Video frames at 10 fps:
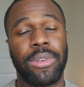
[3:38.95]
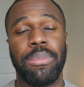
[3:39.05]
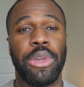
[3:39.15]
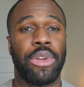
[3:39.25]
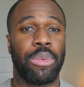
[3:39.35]

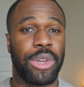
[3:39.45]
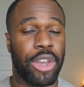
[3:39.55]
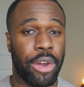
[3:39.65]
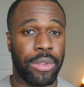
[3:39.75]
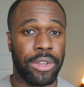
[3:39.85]
computer
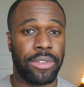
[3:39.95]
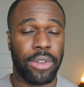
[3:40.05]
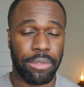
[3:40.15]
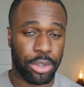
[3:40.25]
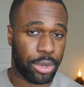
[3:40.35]
regardless
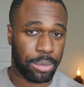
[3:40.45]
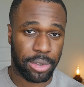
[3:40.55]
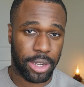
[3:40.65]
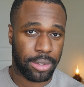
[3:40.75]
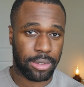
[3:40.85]
of
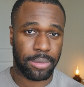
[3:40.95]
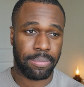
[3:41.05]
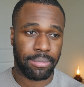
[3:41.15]
circumstance,